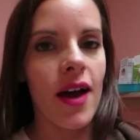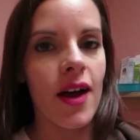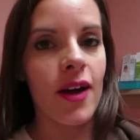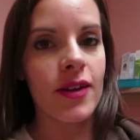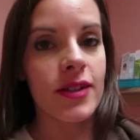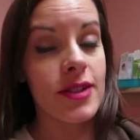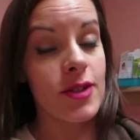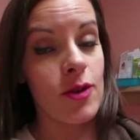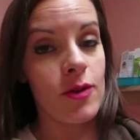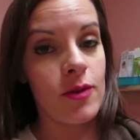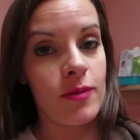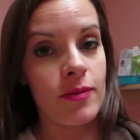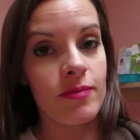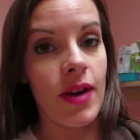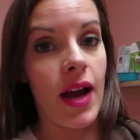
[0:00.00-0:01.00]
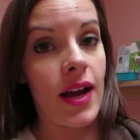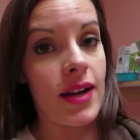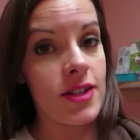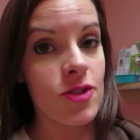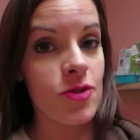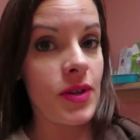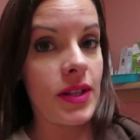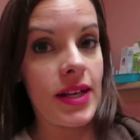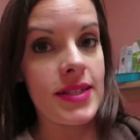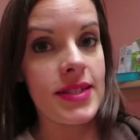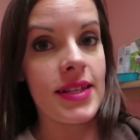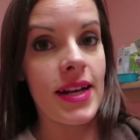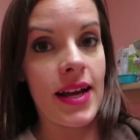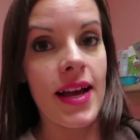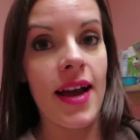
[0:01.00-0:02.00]
Oh, uh, so I just realized
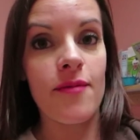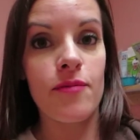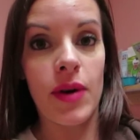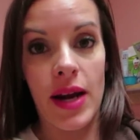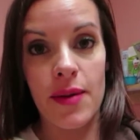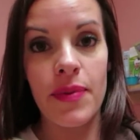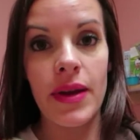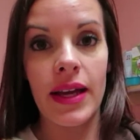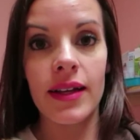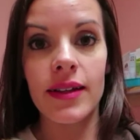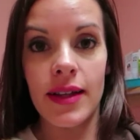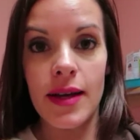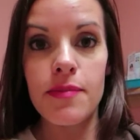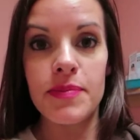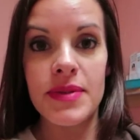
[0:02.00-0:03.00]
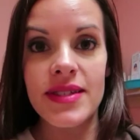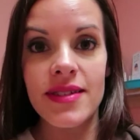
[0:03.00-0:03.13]
that I have bright pink lips.